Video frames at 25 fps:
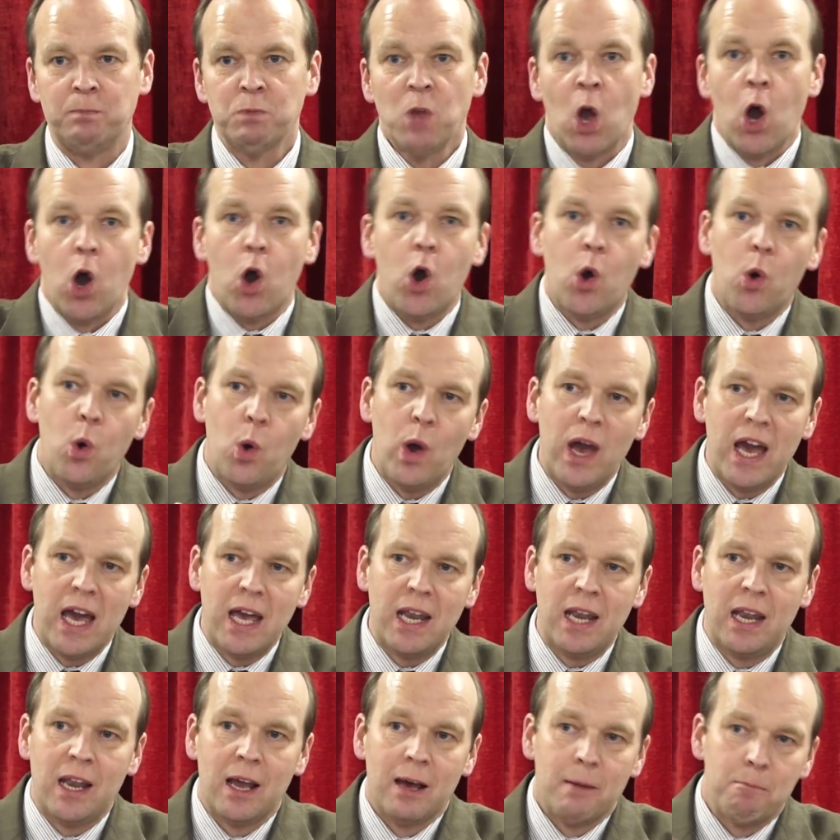Oh,
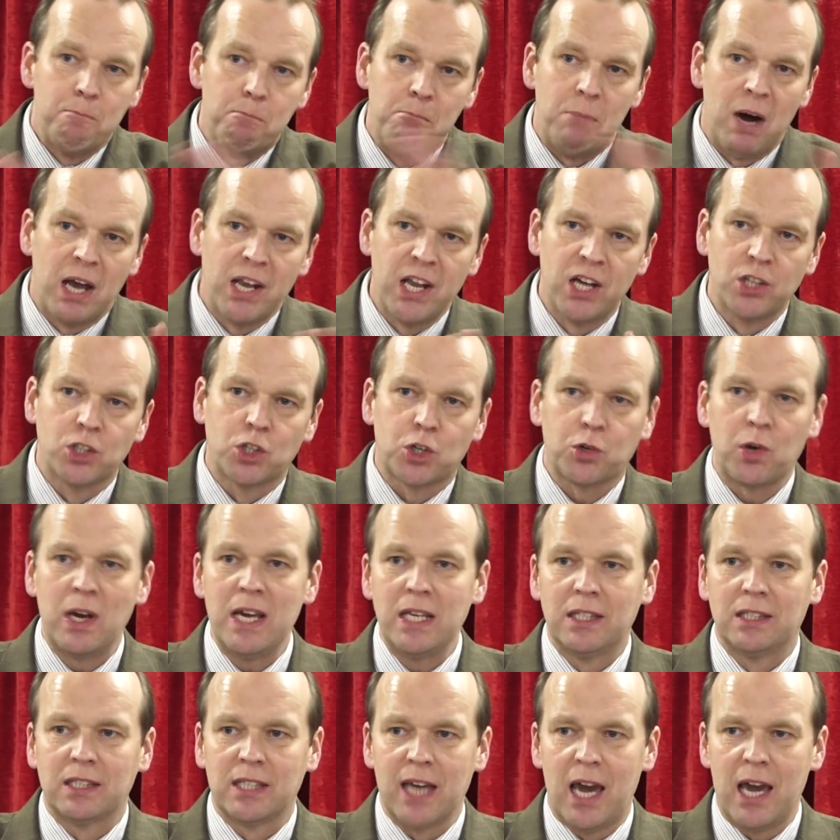in
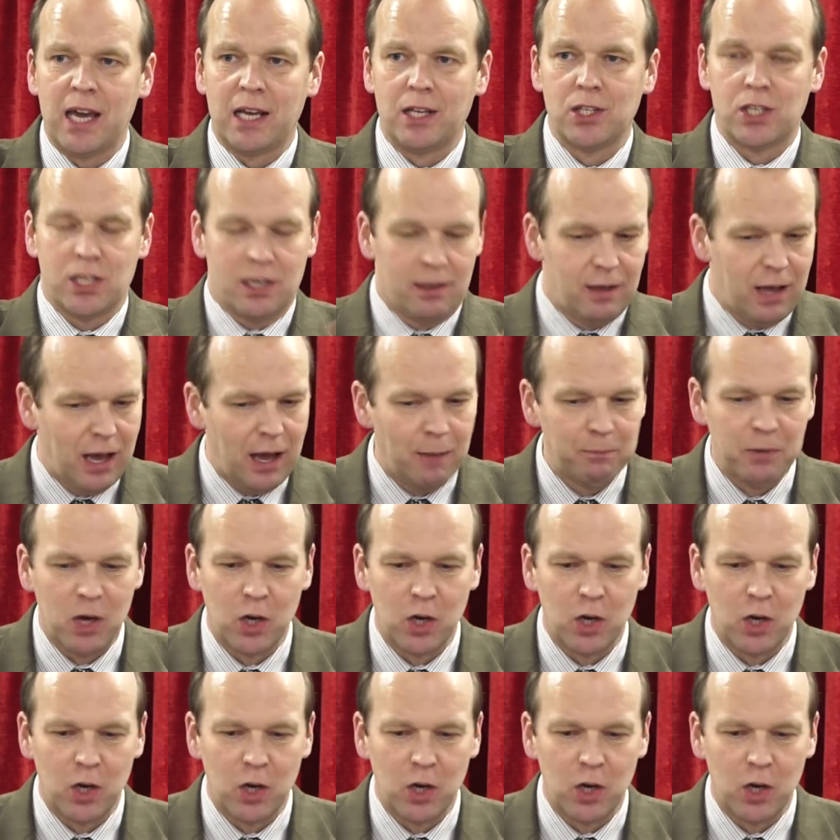monetary things. I'm